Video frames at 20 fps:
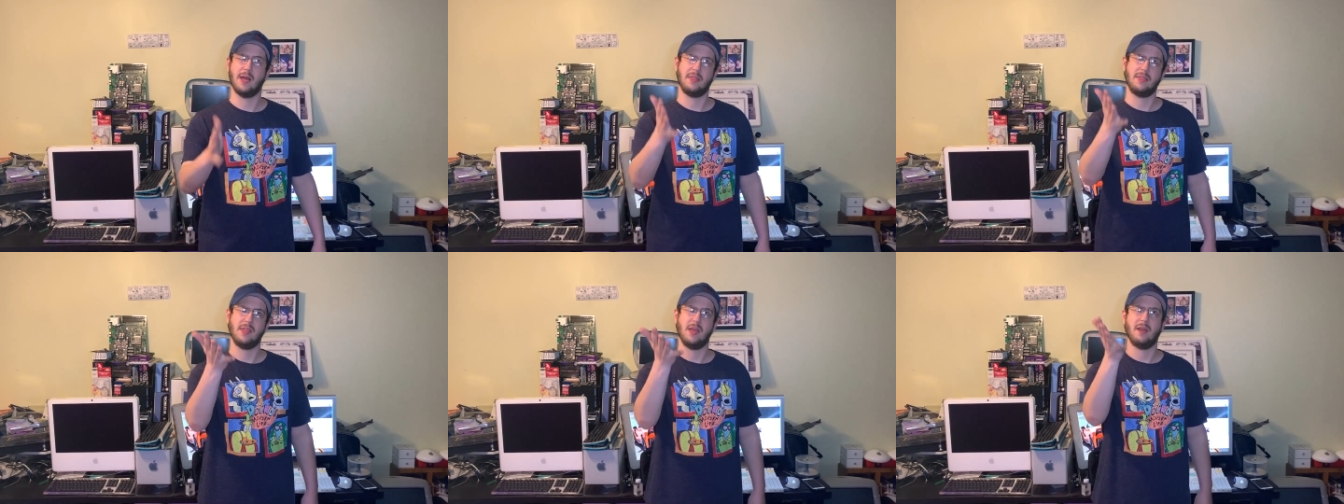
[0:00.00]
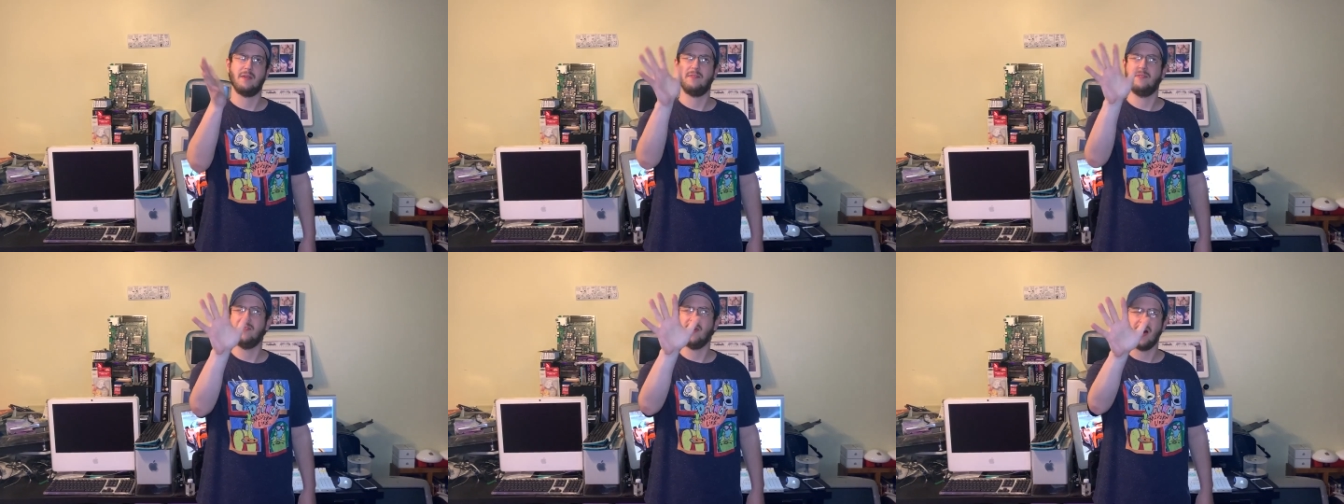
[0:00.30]

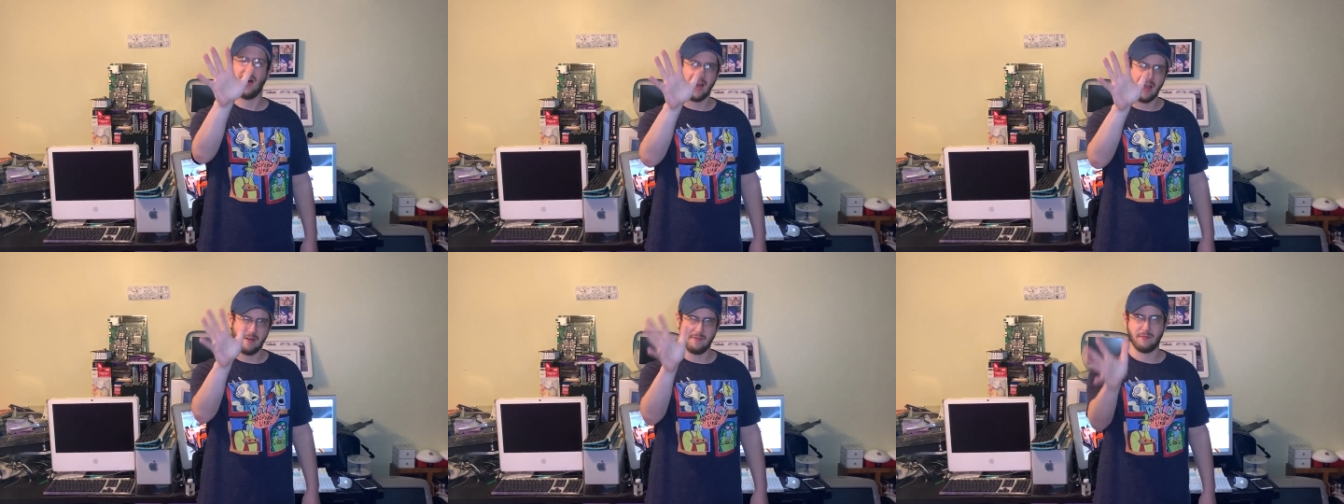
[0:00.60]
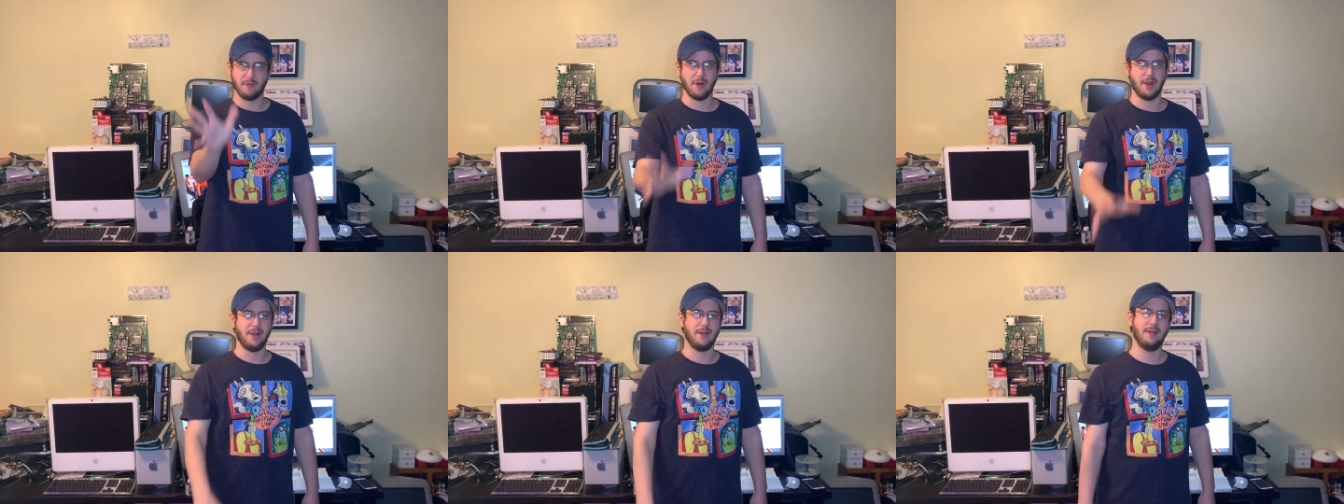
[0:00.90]
think five
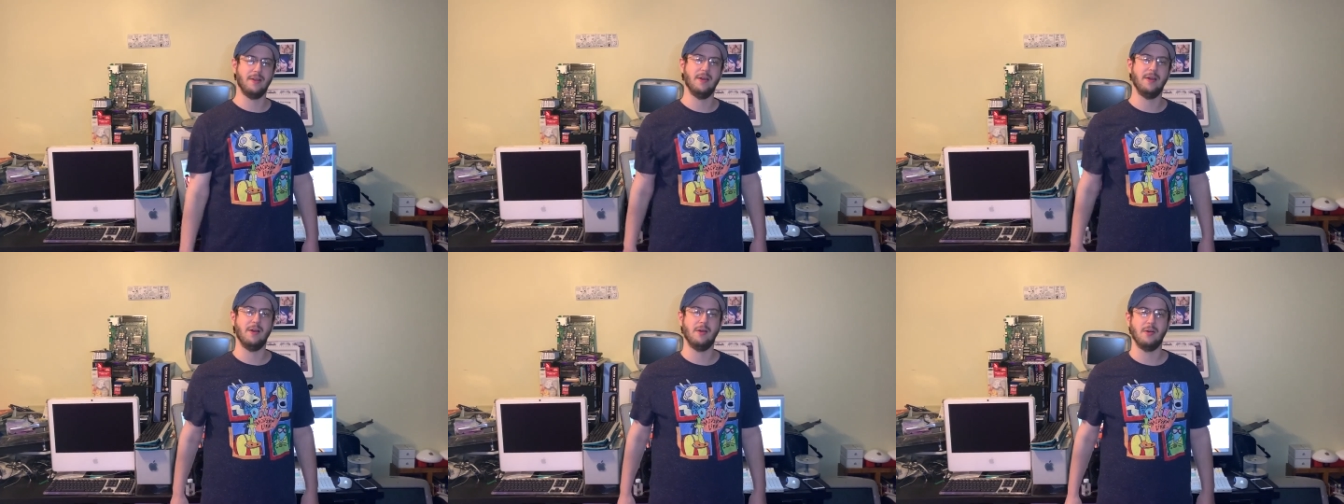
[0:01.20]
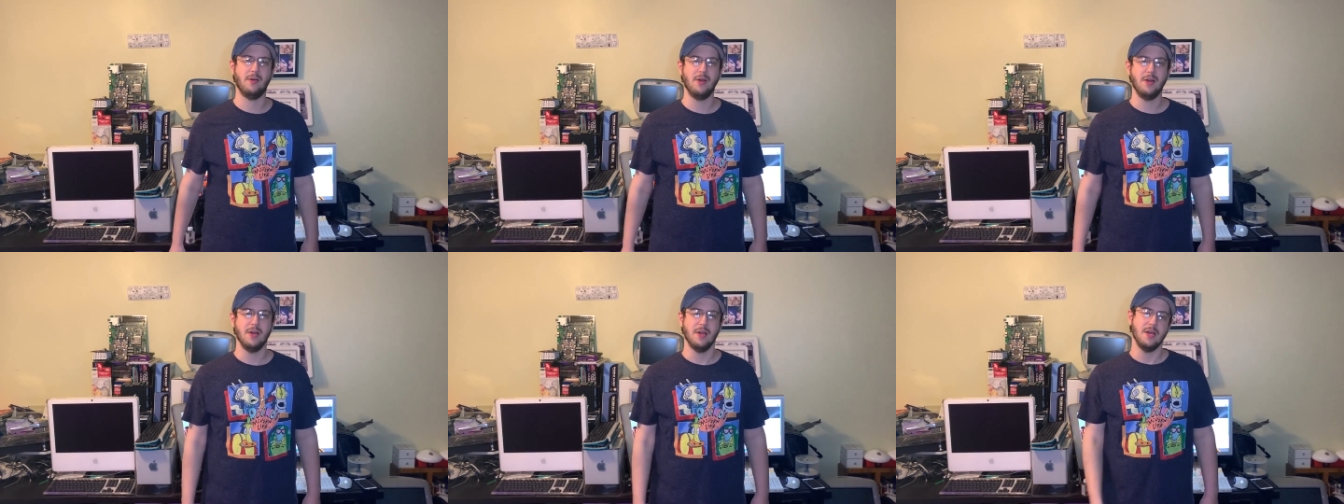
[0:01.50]
right
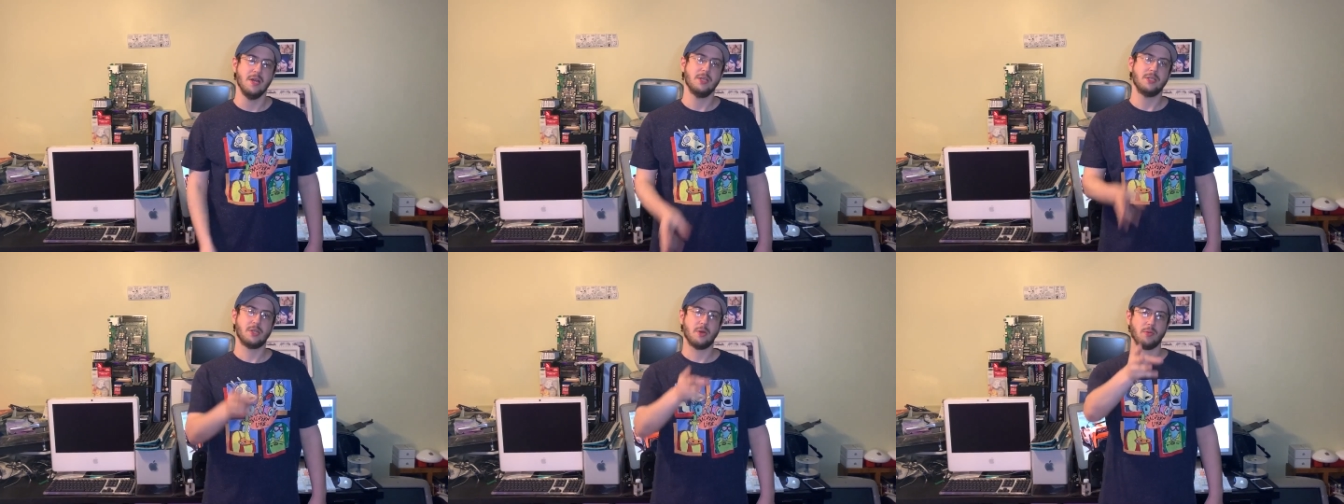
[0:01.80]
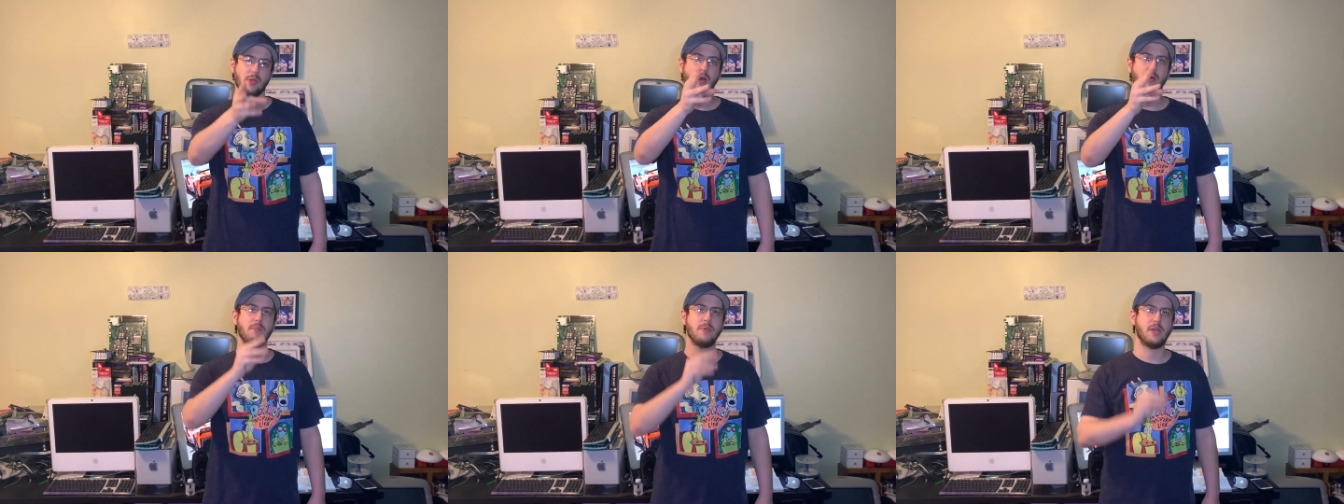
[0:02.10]
now, so
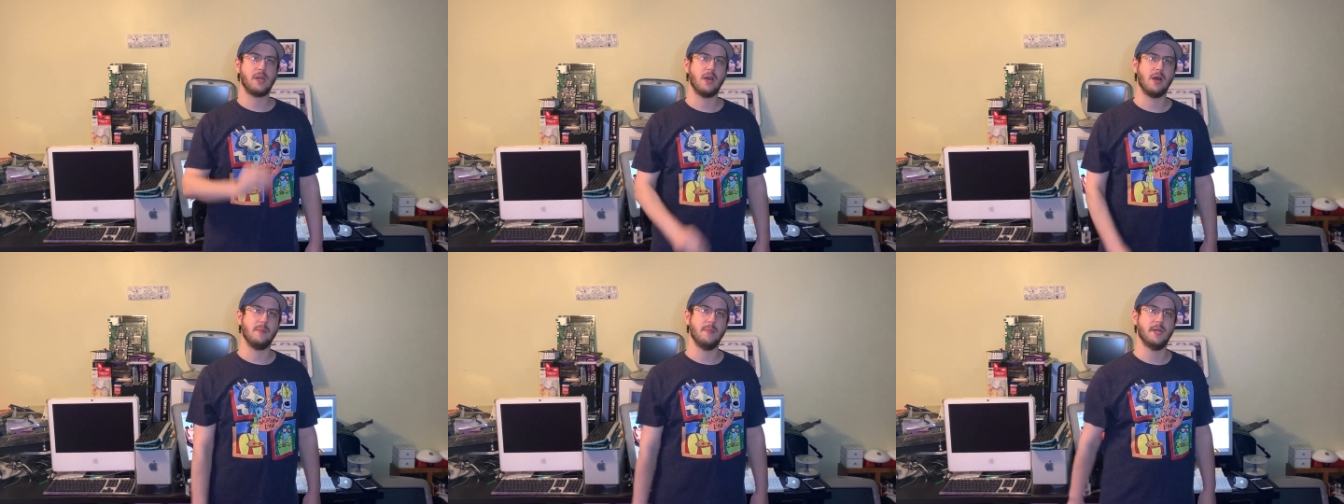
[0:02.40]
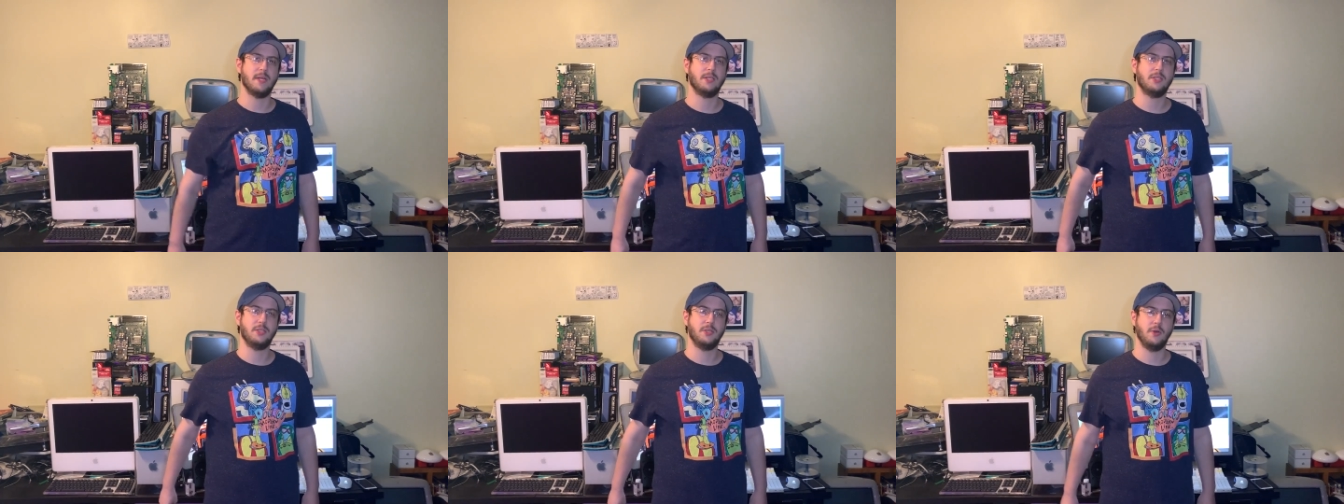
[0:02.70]
they'll be
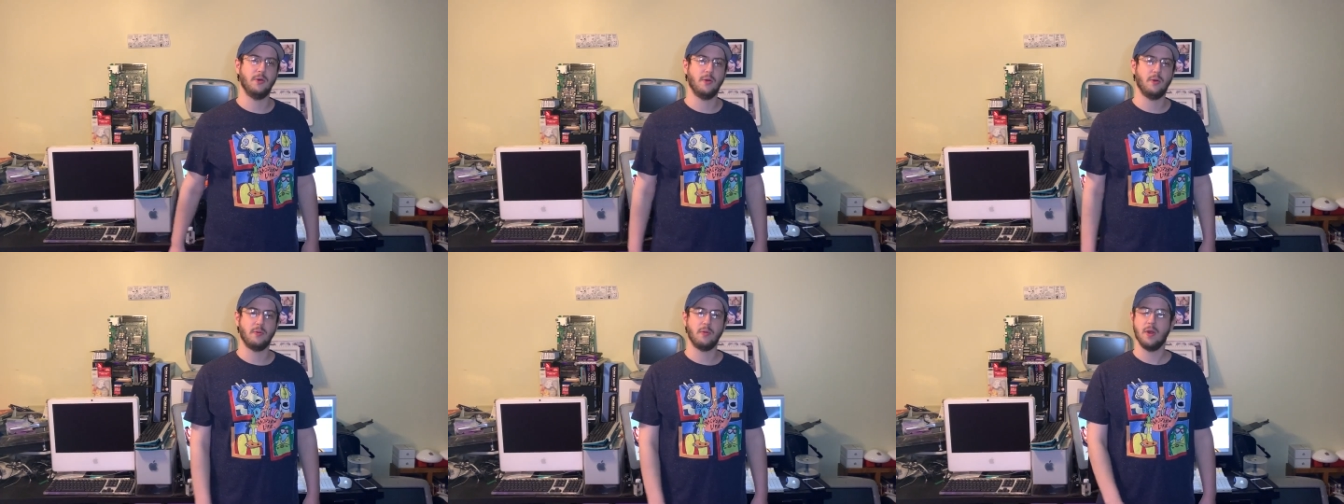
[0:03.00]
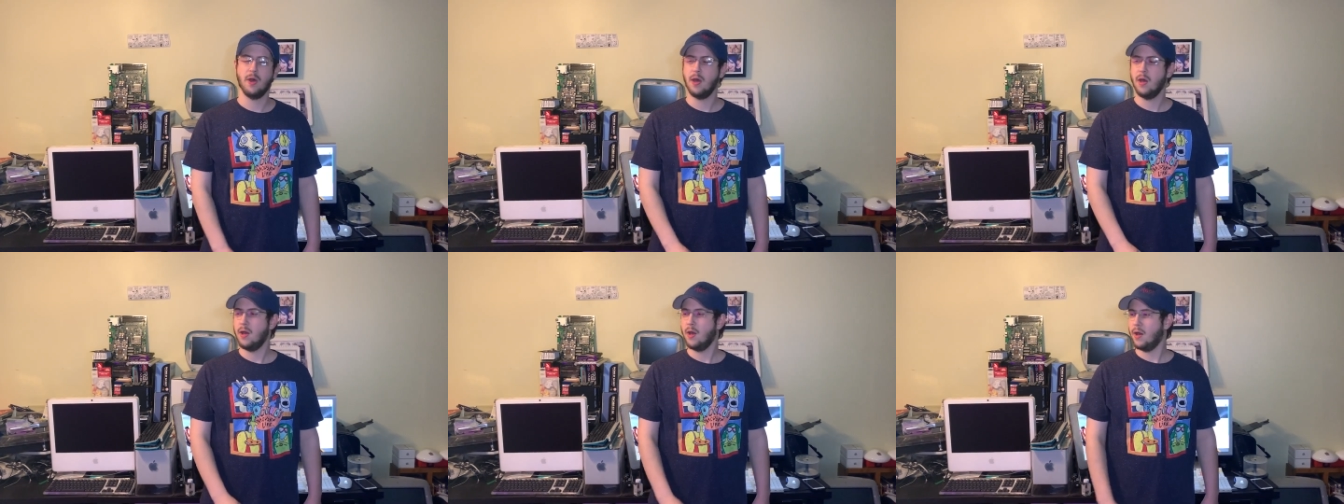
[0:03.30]
coming soon.